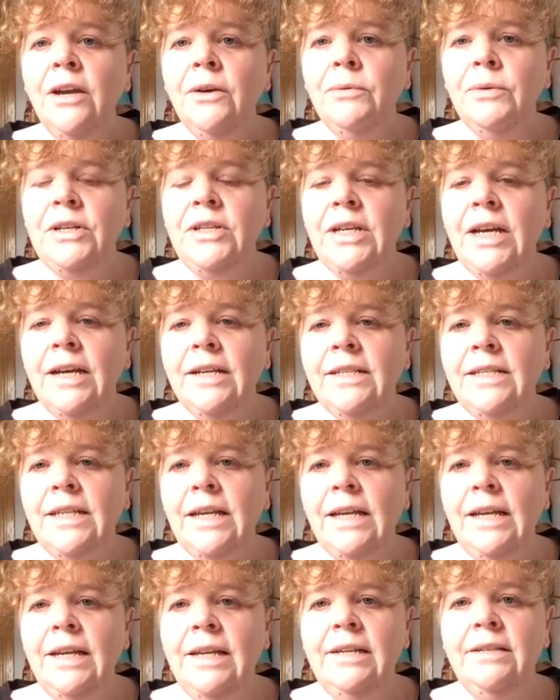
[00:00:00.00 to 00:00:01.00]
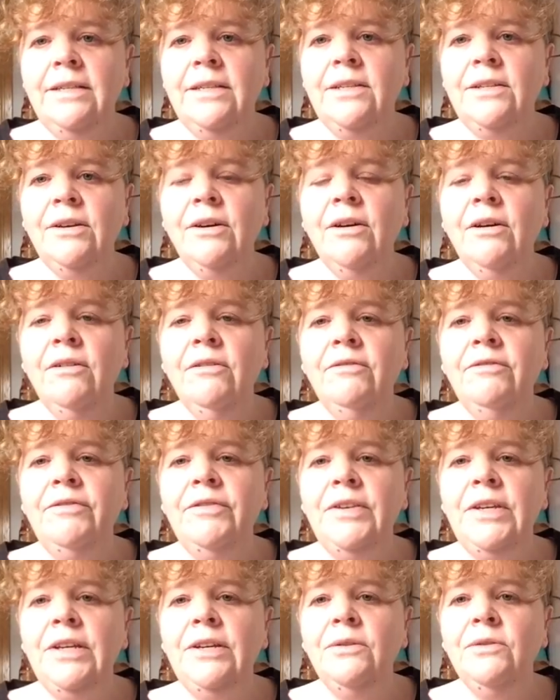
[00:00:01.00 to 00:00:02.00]
which has a list of
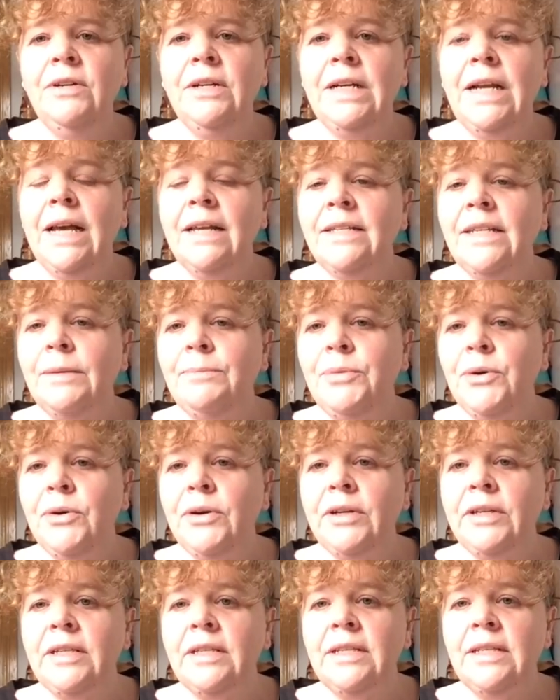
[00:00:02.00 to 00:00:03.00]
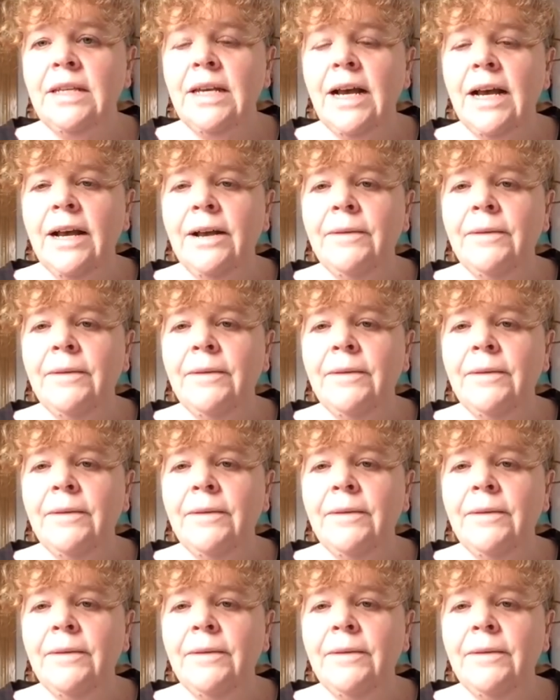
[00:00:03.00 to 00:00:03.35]
classic books,